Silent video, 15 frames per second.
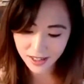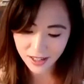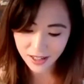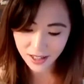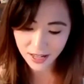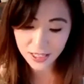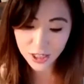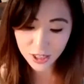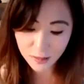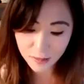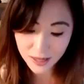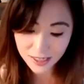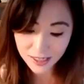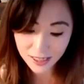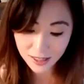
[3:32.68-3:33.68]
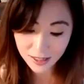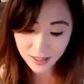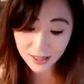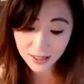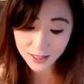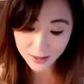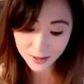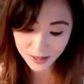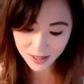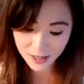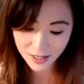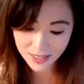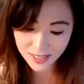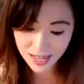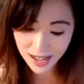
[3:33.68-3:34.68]
It took me until
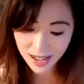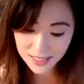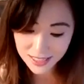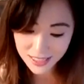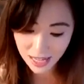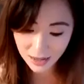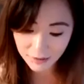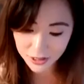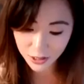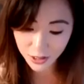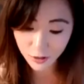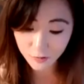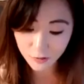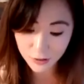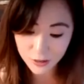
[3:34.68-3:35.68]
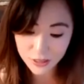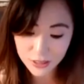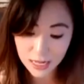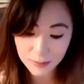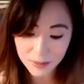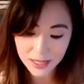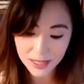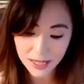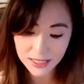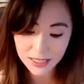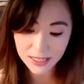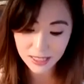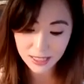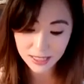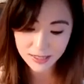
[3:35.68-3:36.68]
adulthood to ask after her first name in
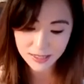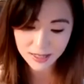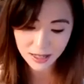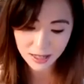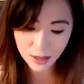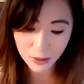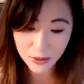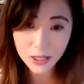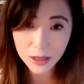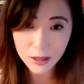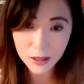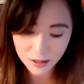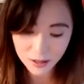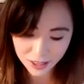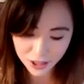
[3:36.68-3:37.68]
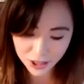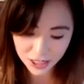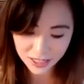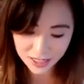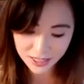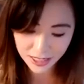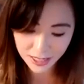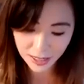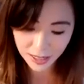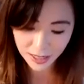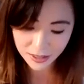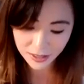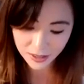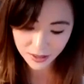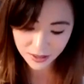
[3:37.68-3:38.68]
Cantonese or to learn the Chinese
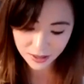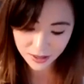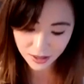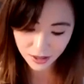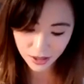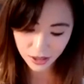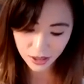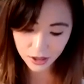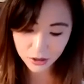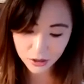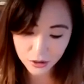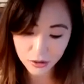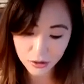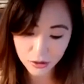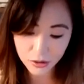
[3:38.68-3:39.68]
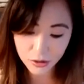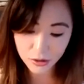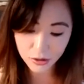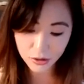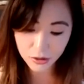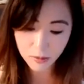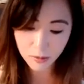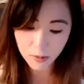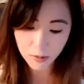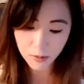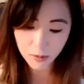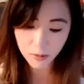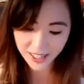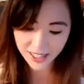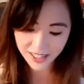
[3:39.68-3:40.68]
characters. You
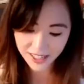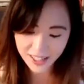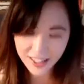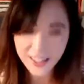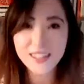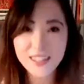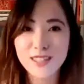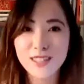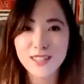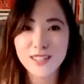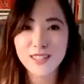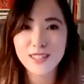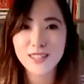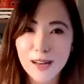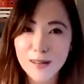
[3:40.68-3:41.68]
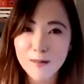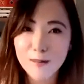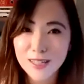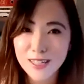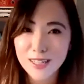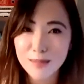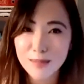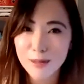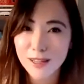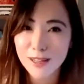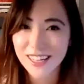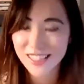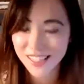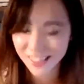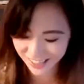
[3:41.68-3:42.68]
boy, if anyone can speak
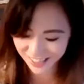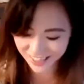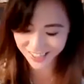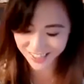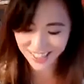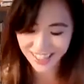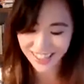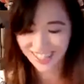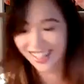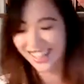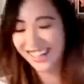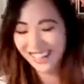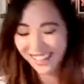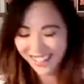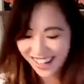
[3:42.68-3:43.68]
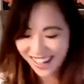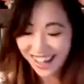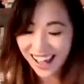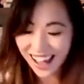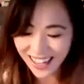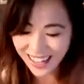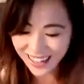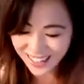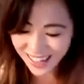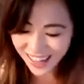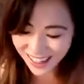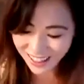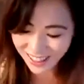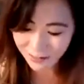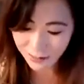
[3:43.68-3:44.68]
Cantonese. I already
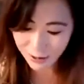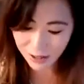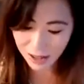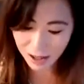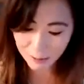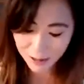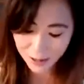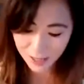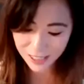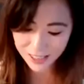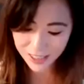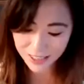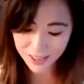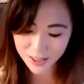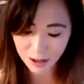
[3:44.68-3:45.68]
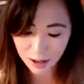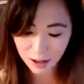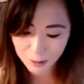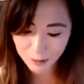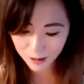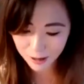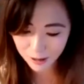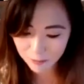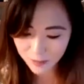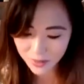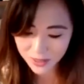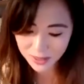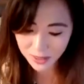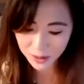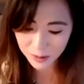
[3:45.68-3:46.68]
had the vocabulary to describe her,
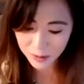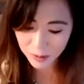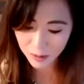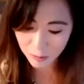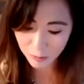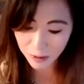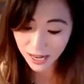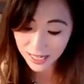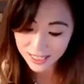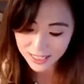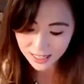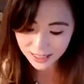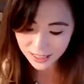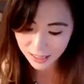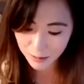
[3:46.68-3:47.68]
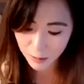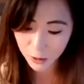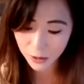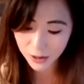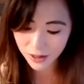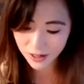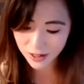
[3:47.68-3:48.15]
so why did I need more?